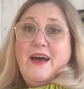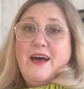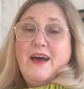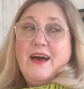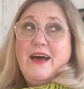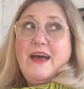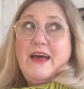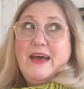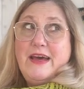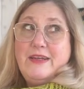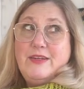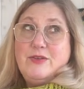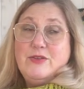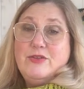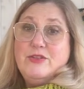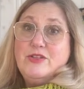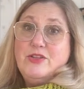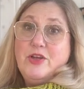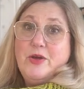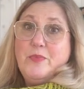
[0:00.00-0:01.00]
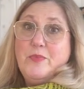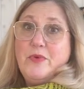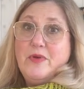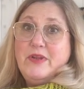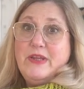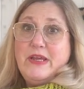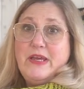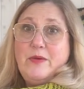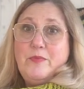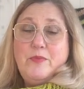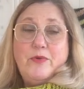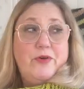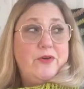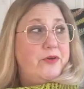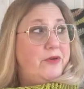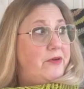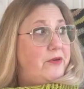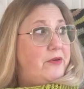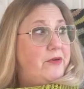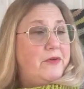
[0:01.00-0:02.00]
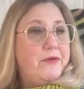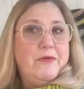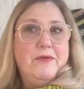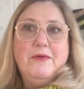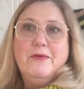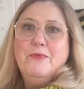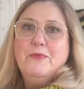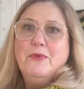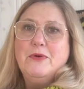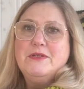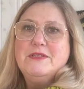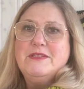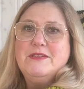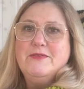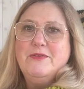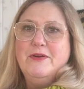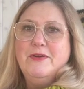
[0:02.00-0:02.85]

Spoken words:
I had to stop. A neighbor was